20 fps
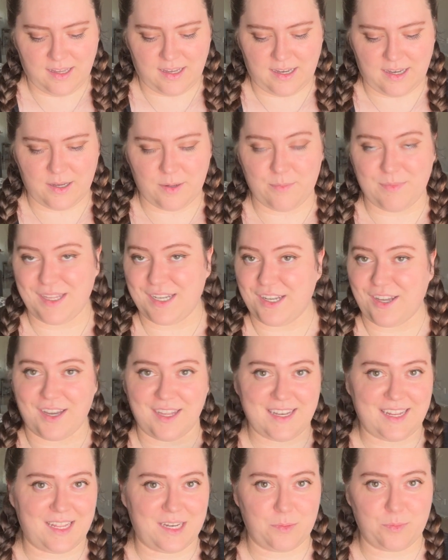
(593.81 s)
a
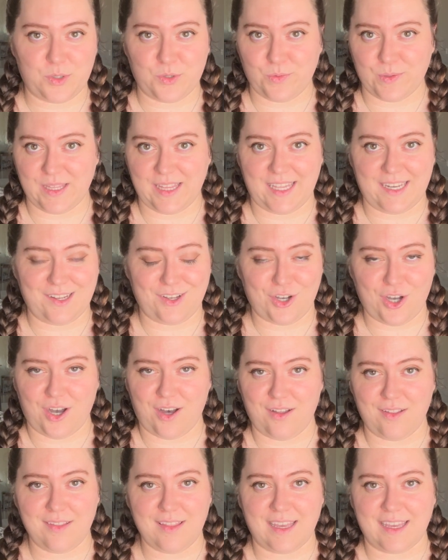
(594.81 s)
non-animal related
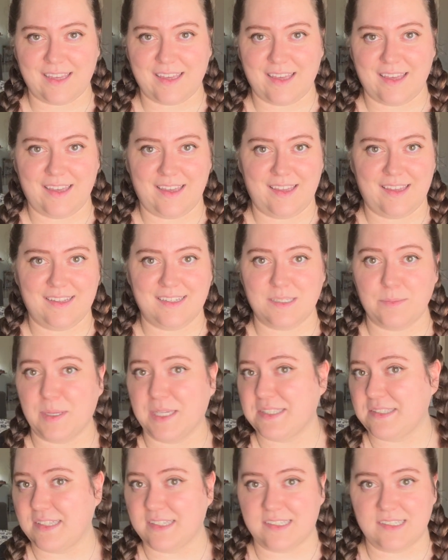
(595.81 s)
call, like a
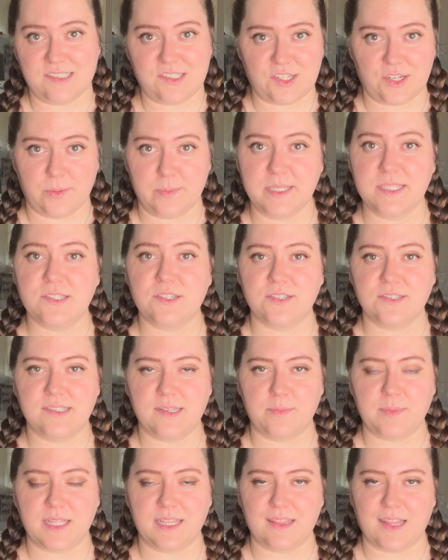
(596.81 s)
domestic disturbance or
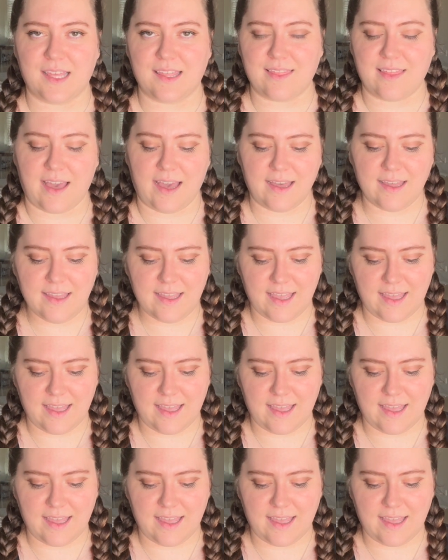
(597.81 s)
something like that,